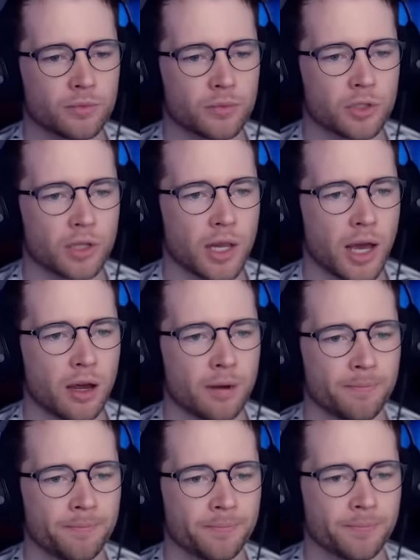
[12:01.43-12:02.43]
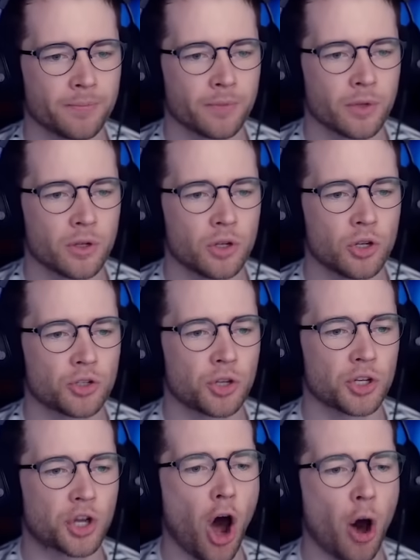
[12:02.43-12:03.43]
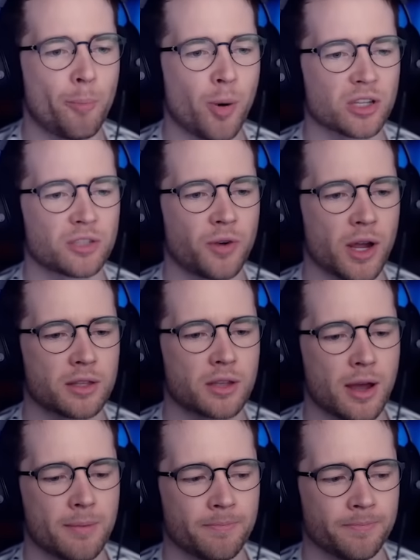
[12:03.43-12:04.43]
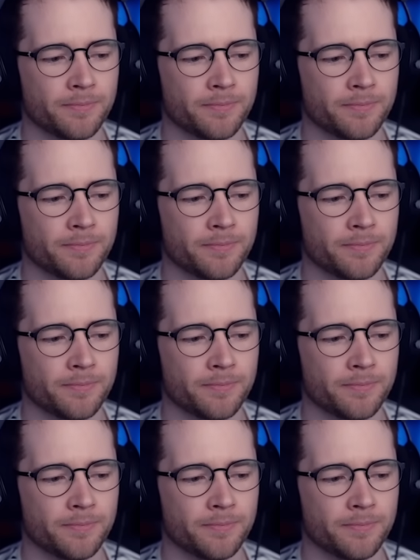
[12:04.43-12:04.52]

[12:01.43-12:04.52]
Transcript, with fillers: See you later. To the top. Boss fight time.